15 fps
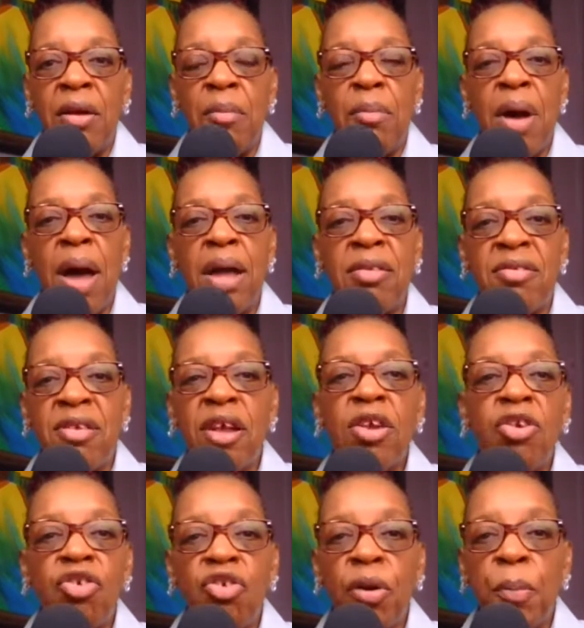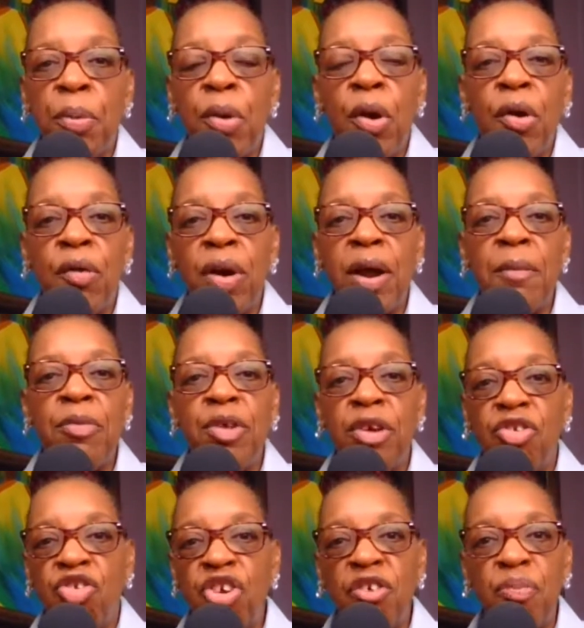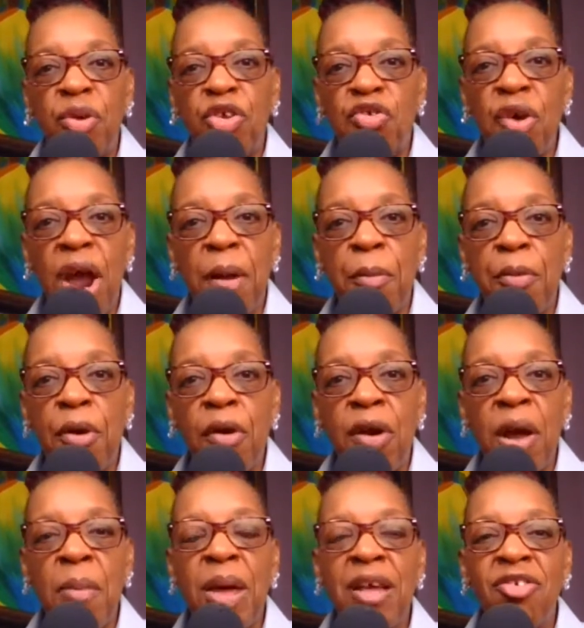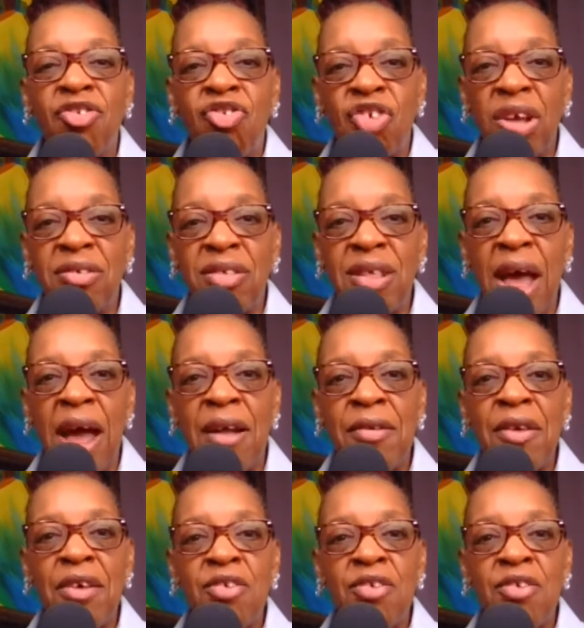My signature program, the Achievement Track program, is just that.